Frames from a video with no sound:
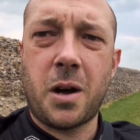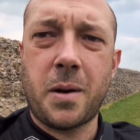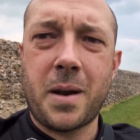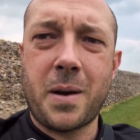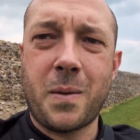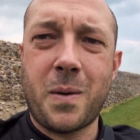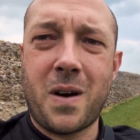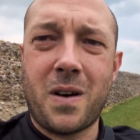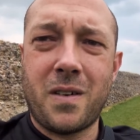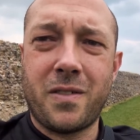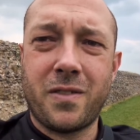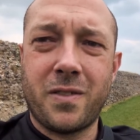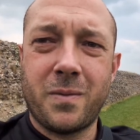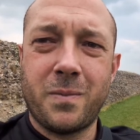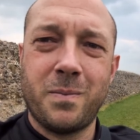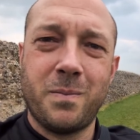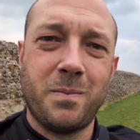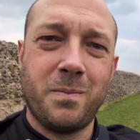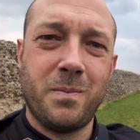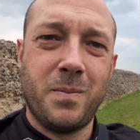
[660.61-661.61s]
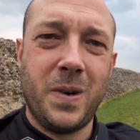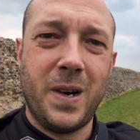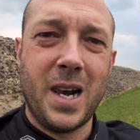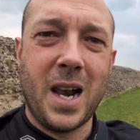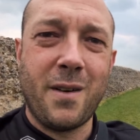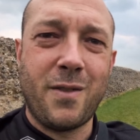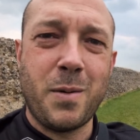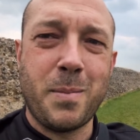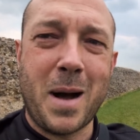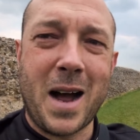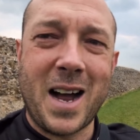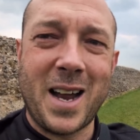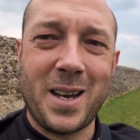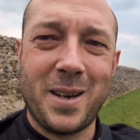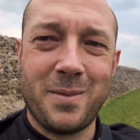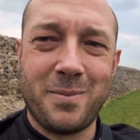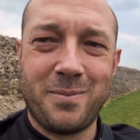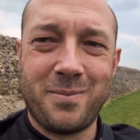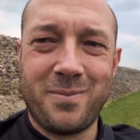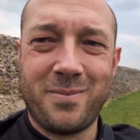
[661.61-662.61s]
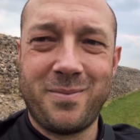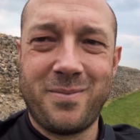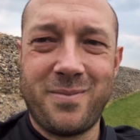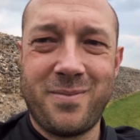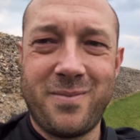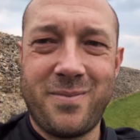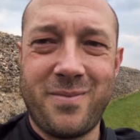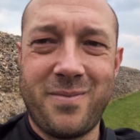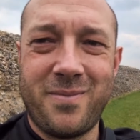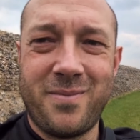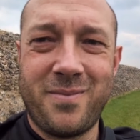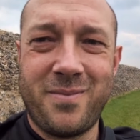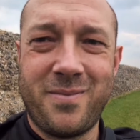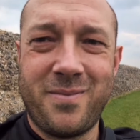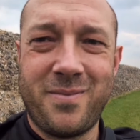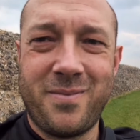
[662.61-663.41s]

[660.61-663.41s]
Anyway guys, I know off. Love you, bye.